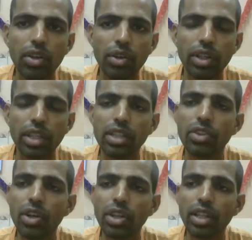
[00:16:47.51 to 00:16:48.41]
or he is
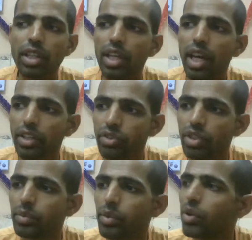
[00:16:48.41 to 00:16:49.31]
not
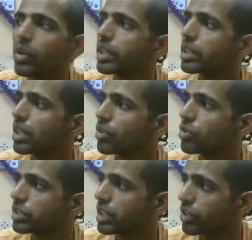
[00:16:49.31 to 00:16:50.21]
actually following the
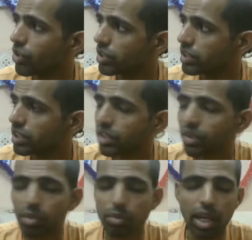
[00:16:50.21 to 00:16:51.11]
rules and regulations
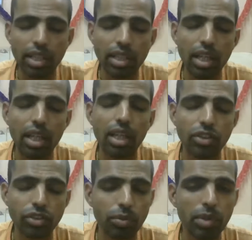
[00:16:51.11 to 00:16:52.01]
given by the
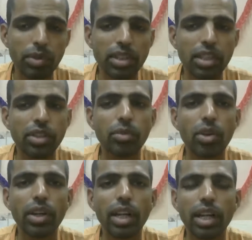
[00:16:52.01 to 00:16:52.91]
Supreme Personality of
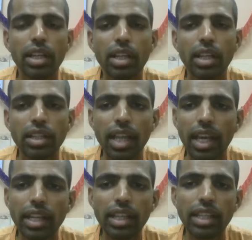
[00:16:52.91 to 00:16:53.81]
Godhead,
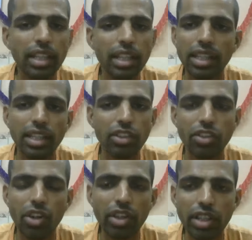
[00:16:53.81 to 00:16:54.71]
then he is
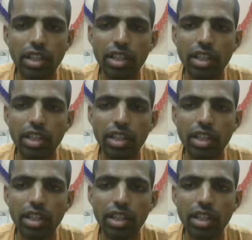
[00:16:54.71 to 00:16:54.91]
not